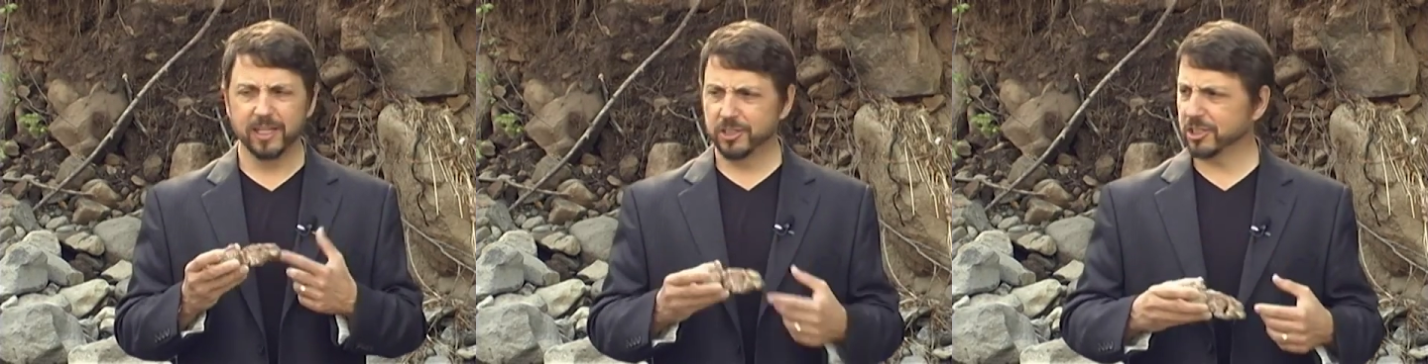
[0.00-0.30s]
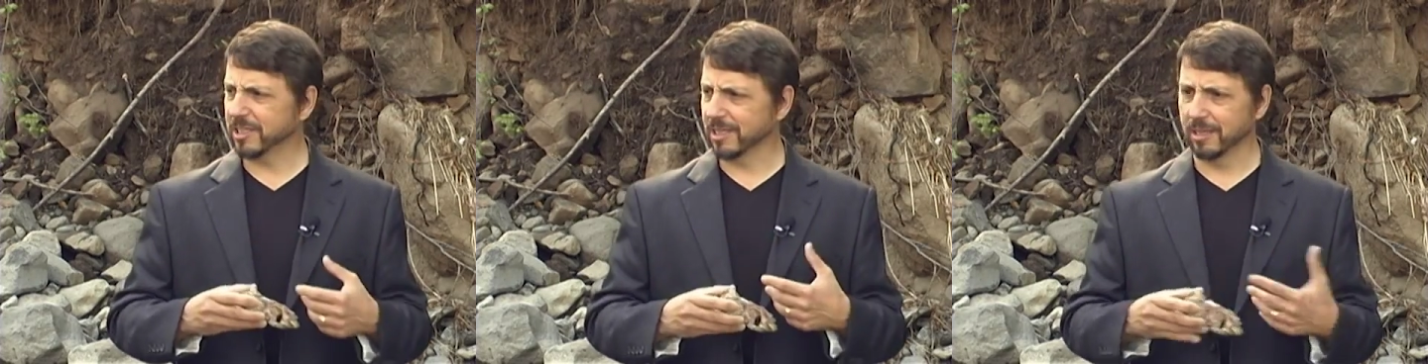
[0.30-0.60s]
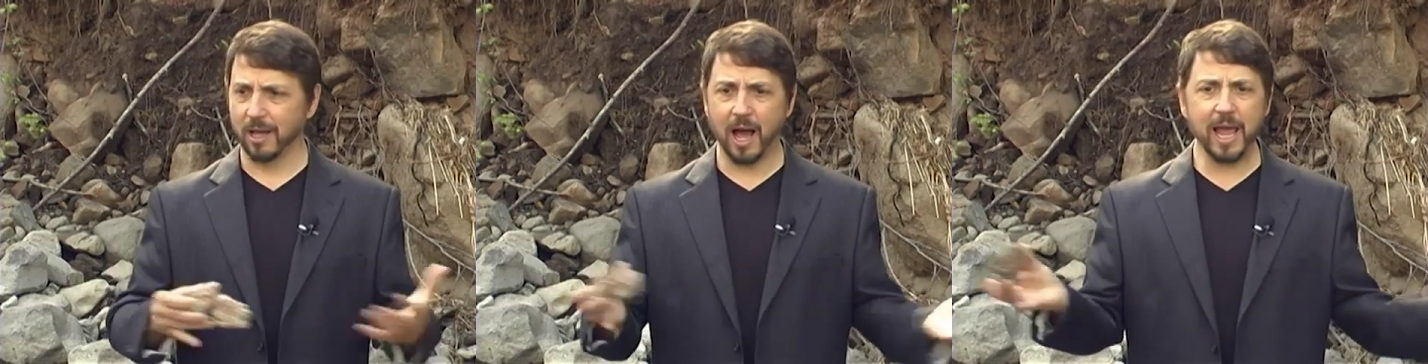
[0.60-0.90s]
just
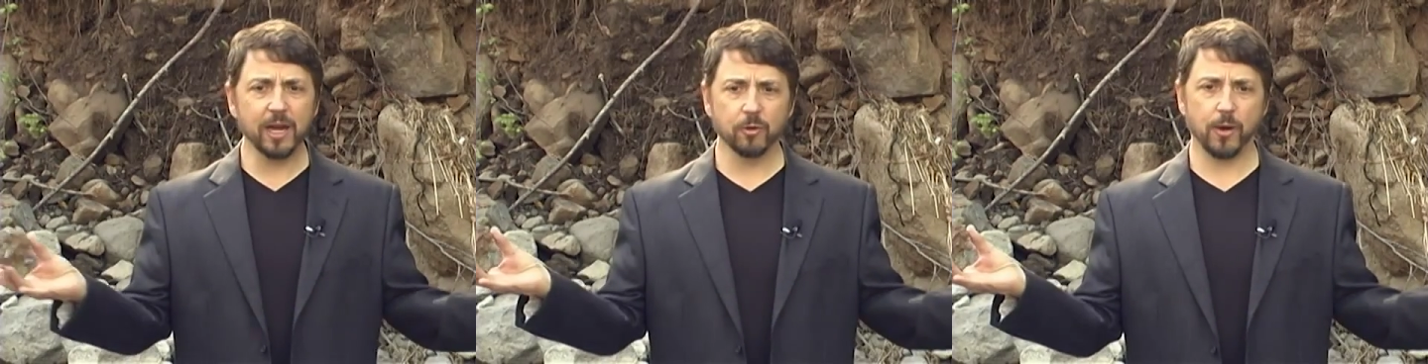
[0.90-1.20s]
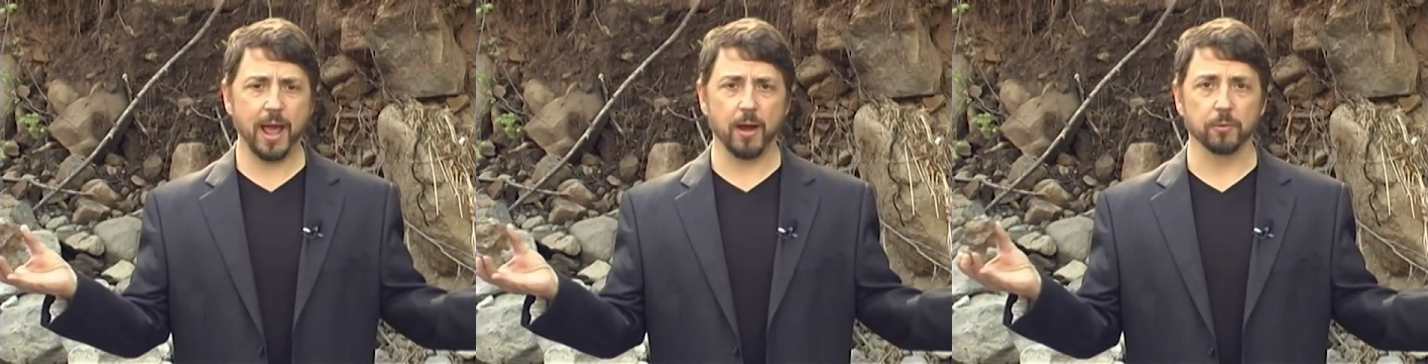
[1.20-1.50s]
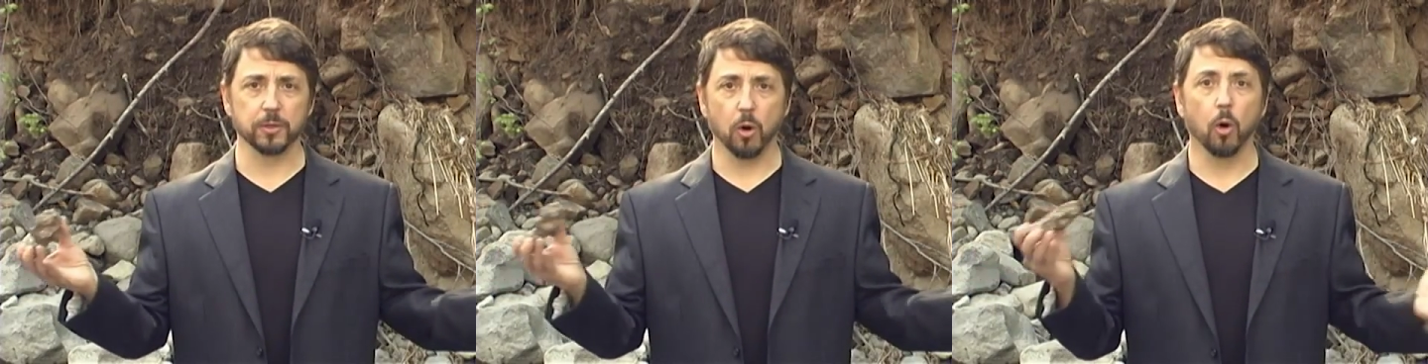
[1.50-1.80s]
lying
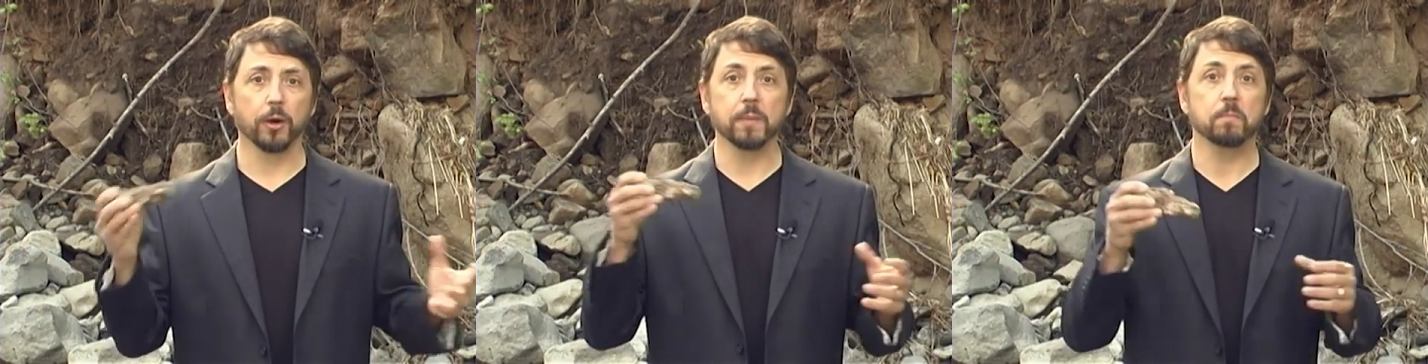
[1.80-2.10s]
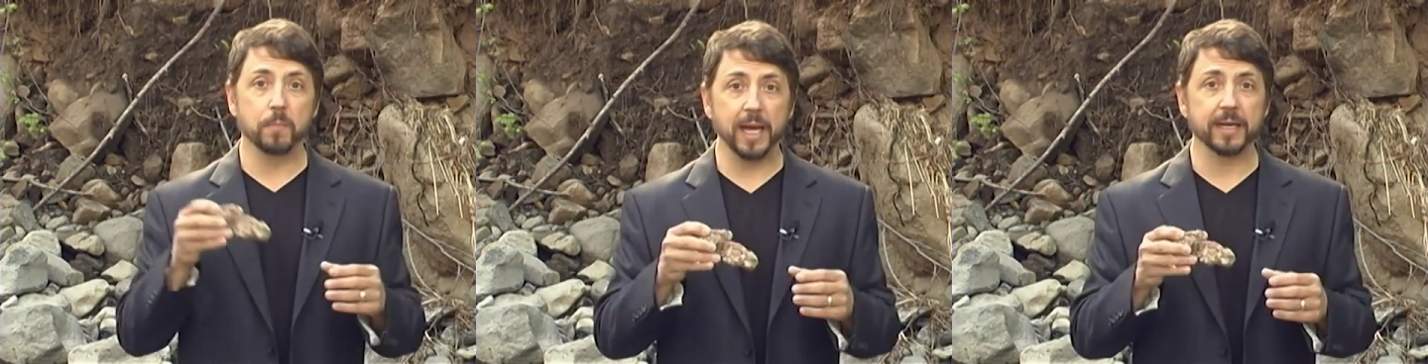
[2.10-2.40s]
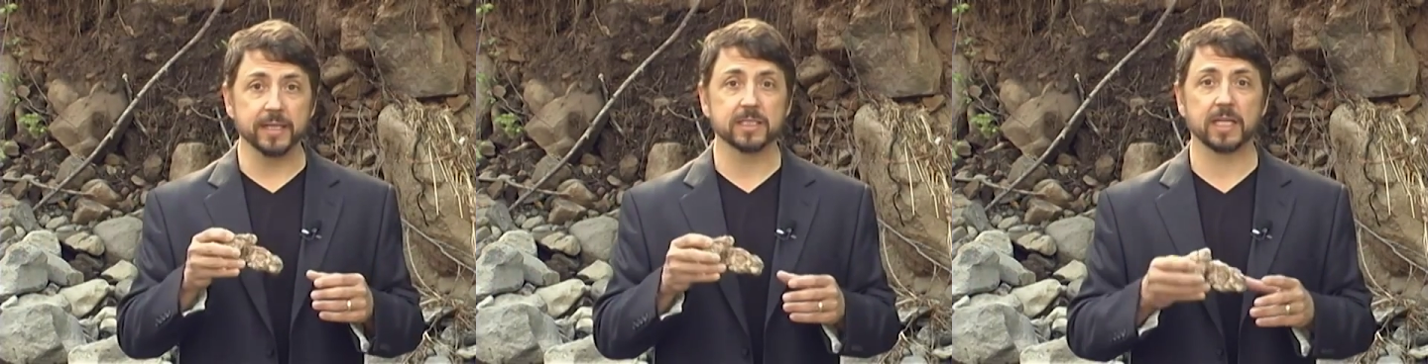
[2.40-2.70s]
around or
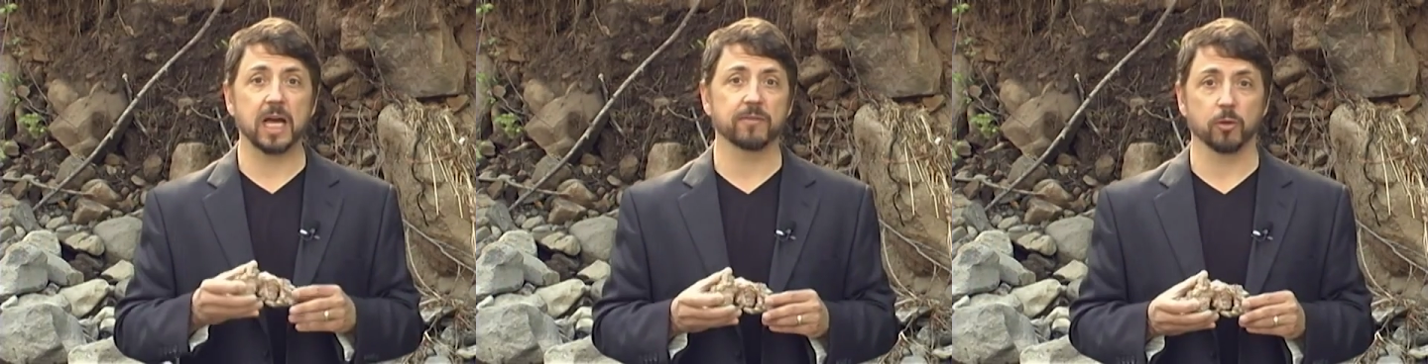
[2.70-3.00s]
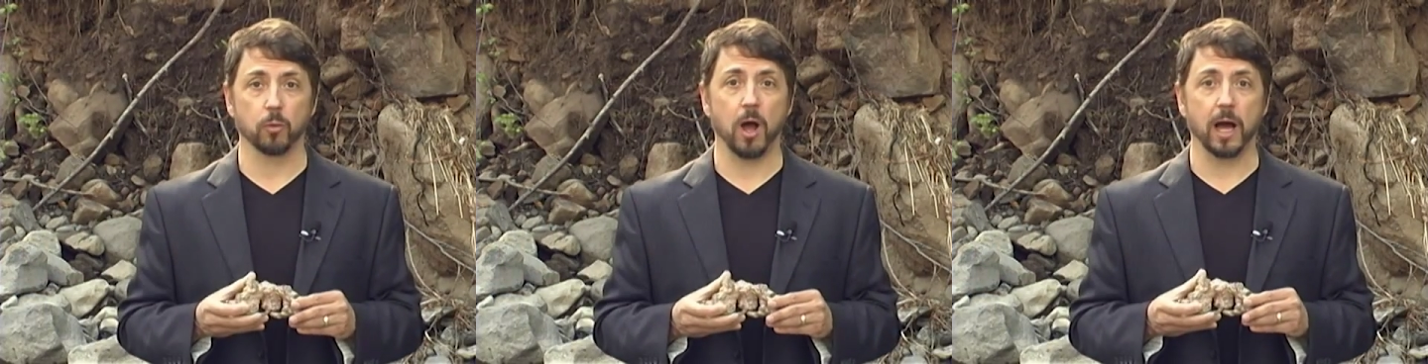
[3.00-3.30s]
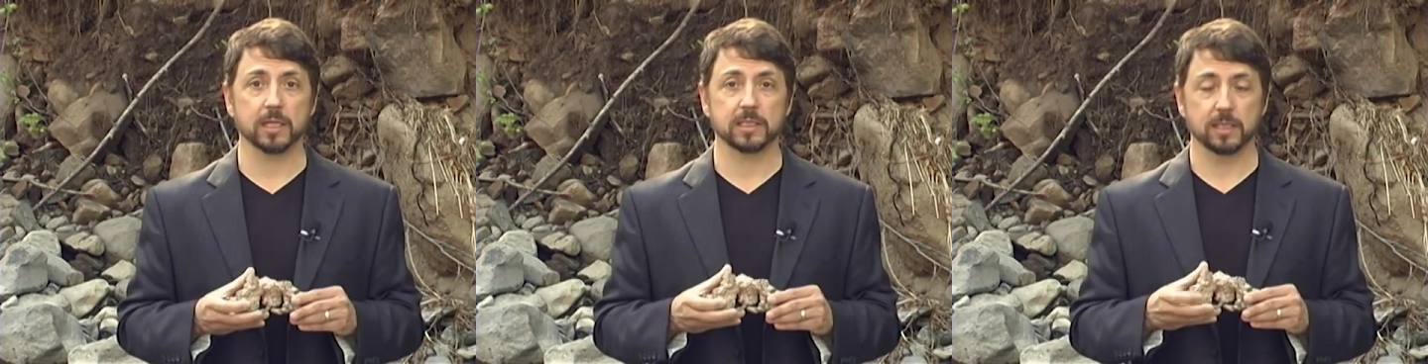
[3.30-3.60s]
embedded inside of the
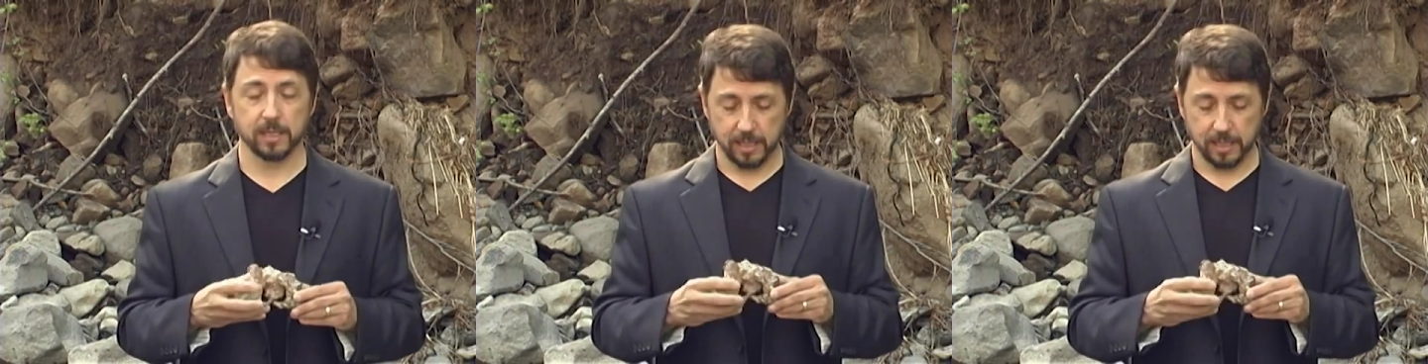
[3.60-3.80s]
rocks.